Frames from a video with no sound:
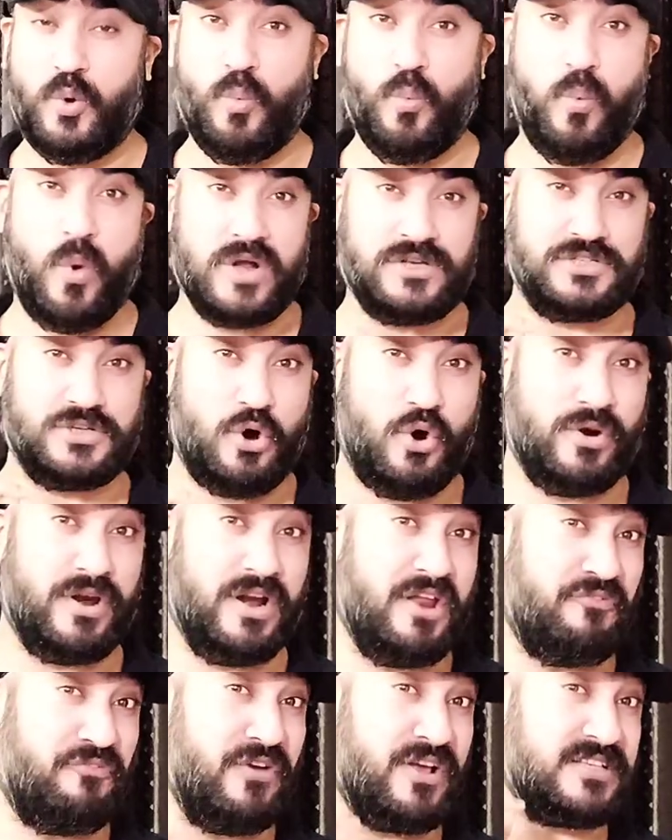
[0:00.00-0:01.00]
what
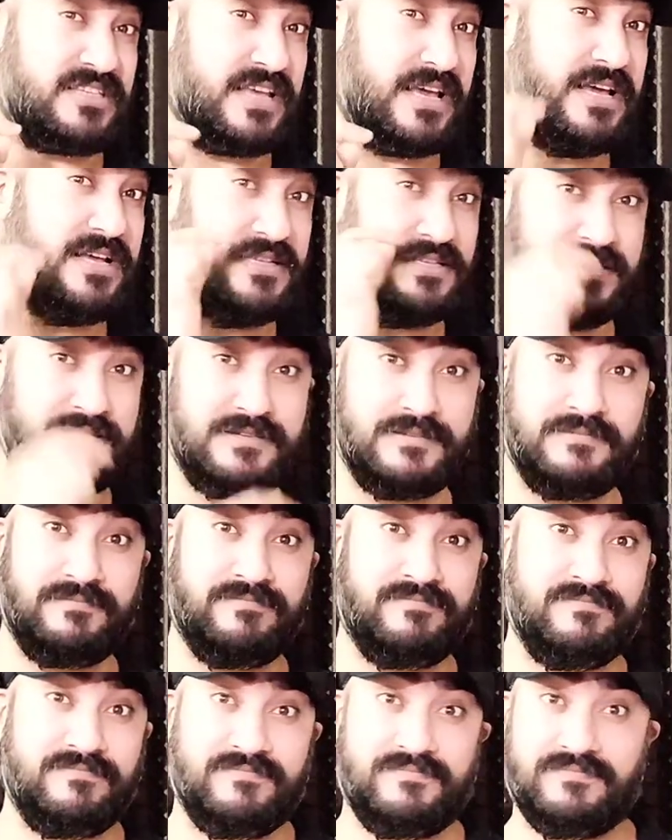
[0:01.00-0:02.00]
Honorifics is?
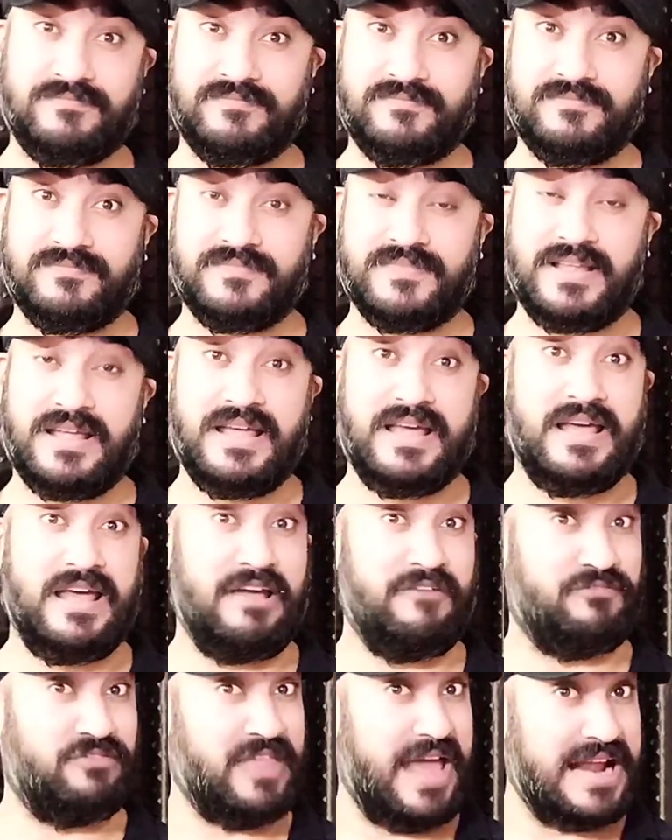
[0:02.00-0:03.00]

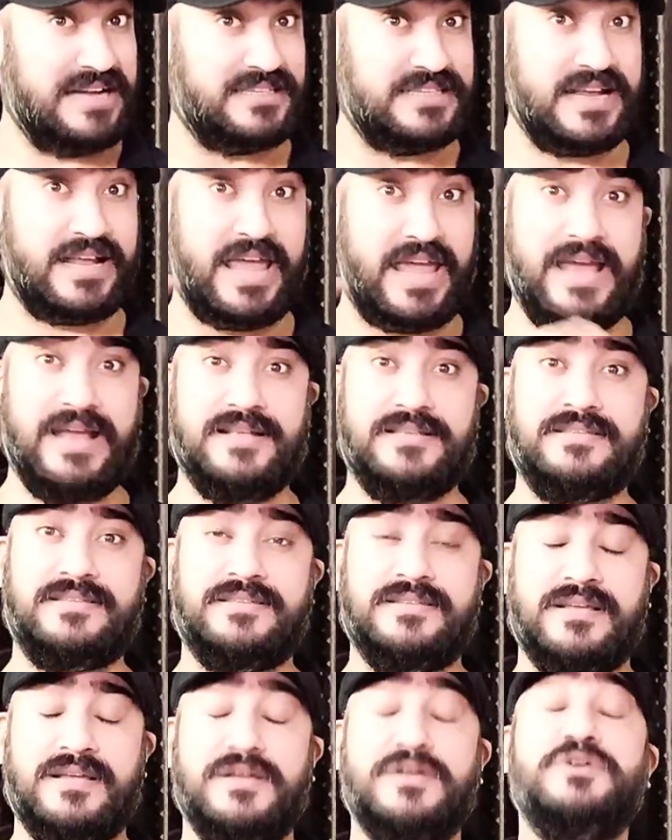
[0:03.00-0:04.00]
If that's the
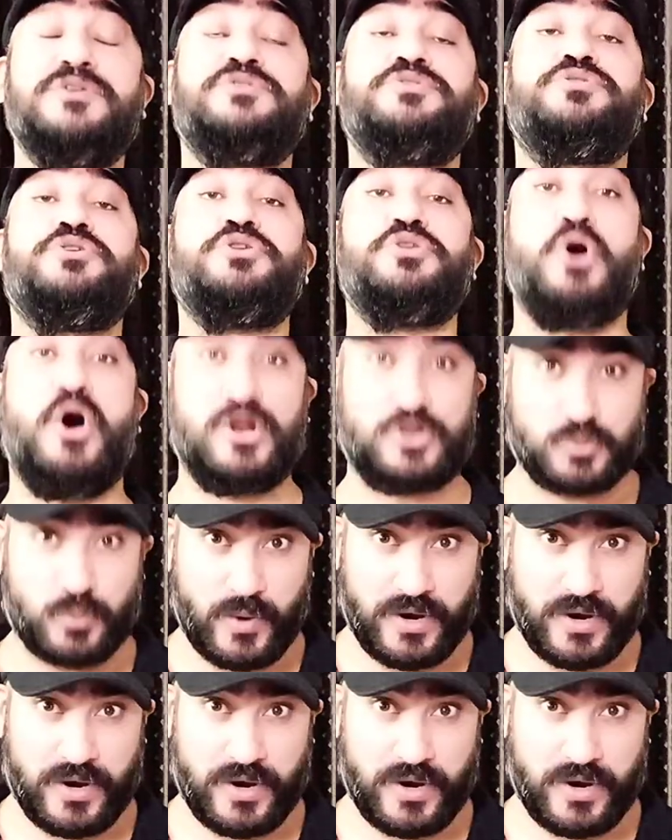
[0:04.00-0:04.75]
case, do not